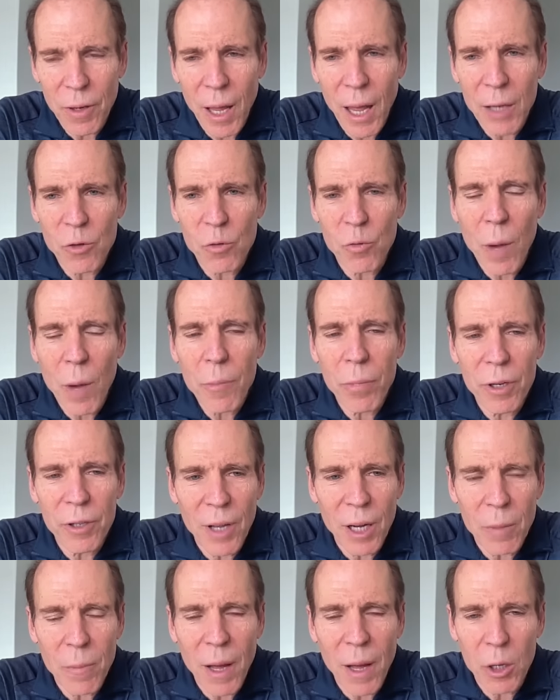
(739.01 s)
as
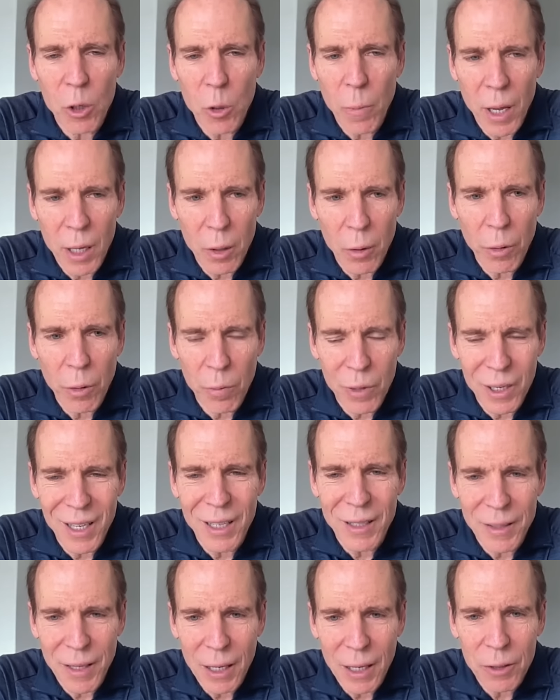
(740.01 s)
represented by the omega 3
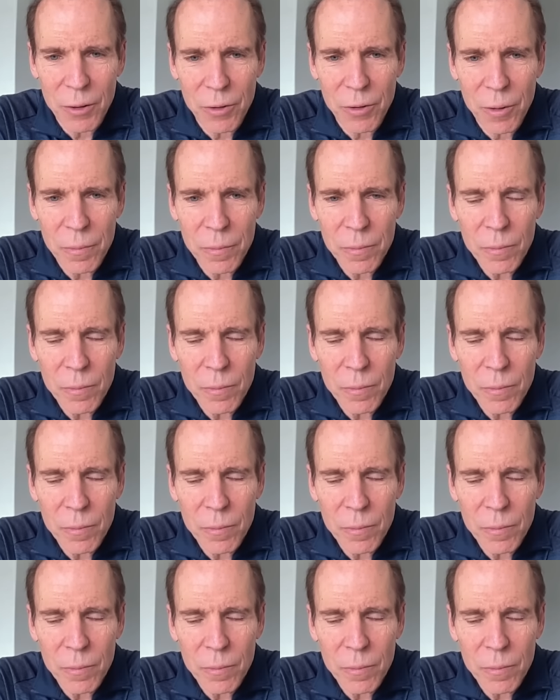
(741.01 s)
index.